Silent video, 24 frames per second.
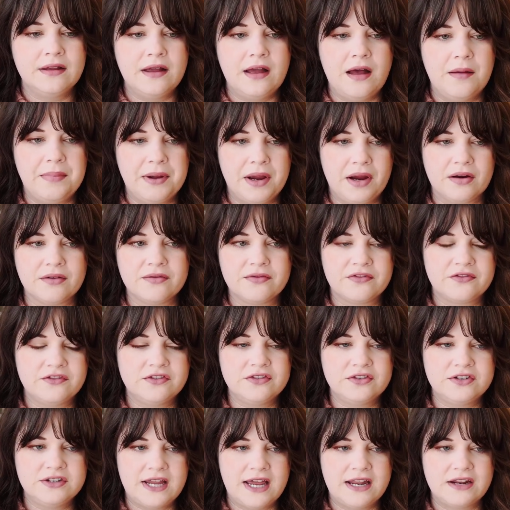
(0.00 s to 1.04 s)
a pair of
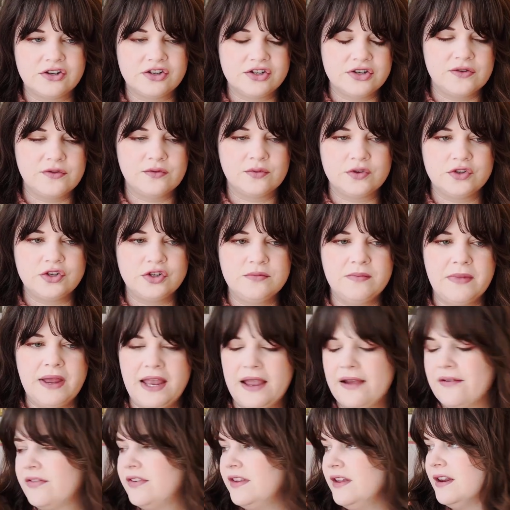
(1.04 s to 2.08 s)
tennis shoes, which you may
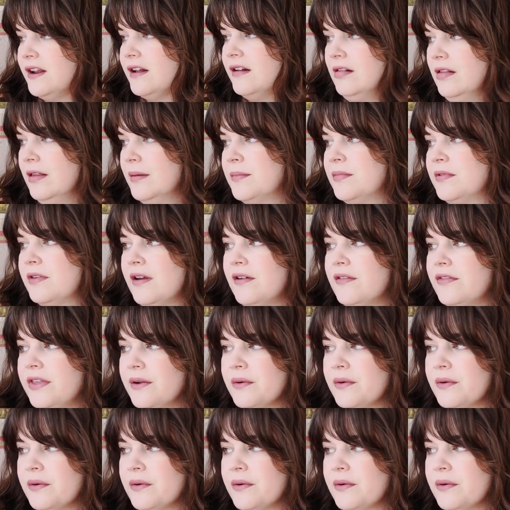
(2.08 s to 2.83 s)
have seen a glimpse of.